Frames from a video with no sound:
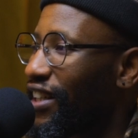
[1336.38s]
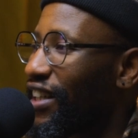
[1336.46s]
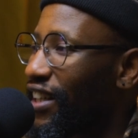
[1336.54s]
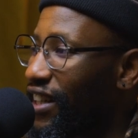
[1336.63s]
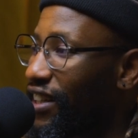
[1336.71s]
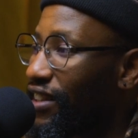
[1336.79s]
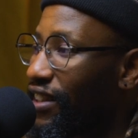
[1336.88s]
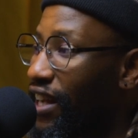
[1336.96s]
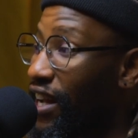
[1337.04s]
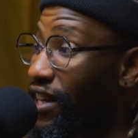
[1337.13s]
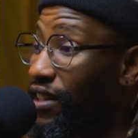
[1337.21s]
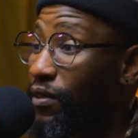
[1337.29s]
Right?
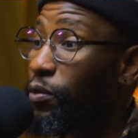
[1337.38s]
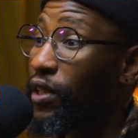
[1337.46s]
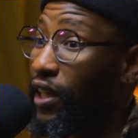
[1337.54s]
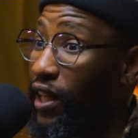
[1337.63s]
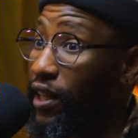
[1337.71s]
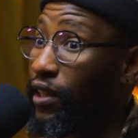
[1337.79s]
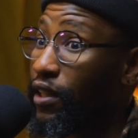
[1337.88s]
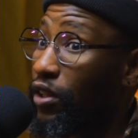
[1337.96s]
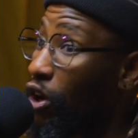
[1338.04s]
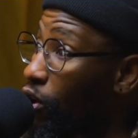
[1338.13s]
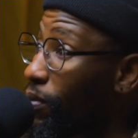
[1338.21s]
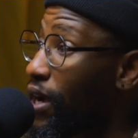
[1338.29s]
And be like,
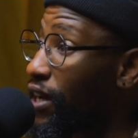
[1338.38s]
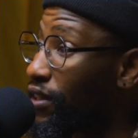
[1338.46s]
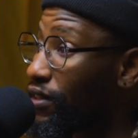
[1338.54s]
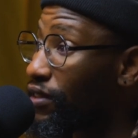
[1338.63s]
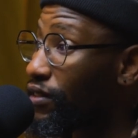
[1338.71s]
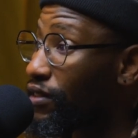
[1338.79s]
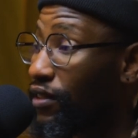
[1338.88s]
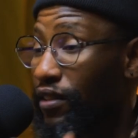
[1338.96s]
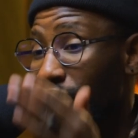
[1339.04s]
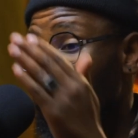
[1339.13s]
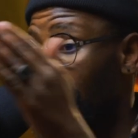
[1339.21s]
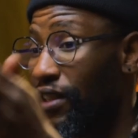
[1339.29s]
yo, man,
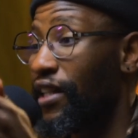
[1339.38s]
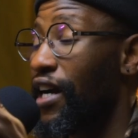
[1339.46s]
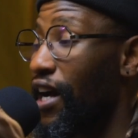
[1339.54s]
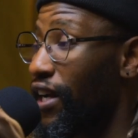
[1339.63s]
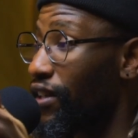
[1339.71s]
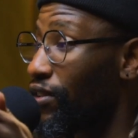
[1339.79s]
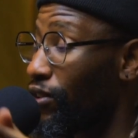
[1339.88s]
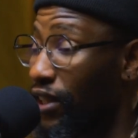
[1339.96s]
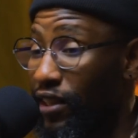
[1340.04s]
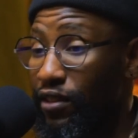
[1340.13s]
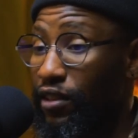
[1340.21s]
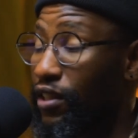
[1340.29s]
here's a guy or
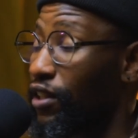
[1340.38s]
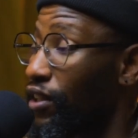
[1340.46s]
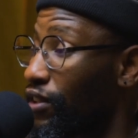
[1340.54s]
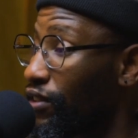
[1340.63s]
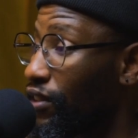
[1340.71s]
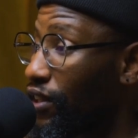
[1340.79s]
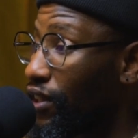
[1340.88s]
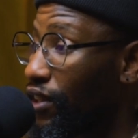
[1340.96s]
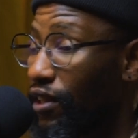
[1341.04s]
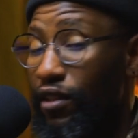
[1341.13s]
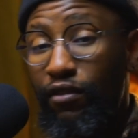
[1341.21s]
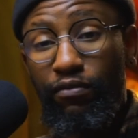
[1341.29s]
here's a girl,
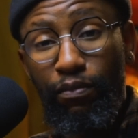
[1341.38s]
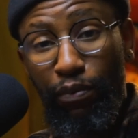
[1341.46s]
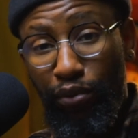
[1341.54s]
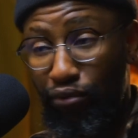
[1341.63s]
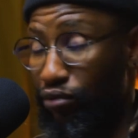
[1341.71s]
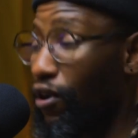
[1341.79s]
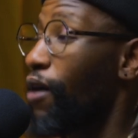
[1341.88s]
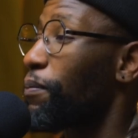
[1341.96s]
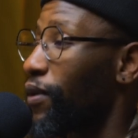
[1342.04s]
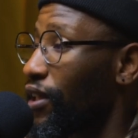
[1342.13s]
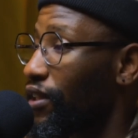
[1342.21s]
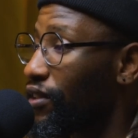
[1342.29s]

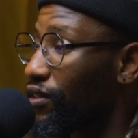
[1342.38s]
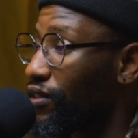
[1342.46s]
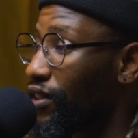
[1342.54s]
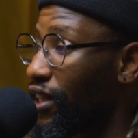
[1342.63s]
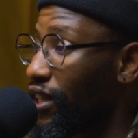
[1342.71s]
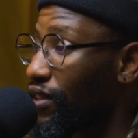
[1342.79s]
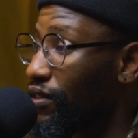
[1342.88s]
proper. Right?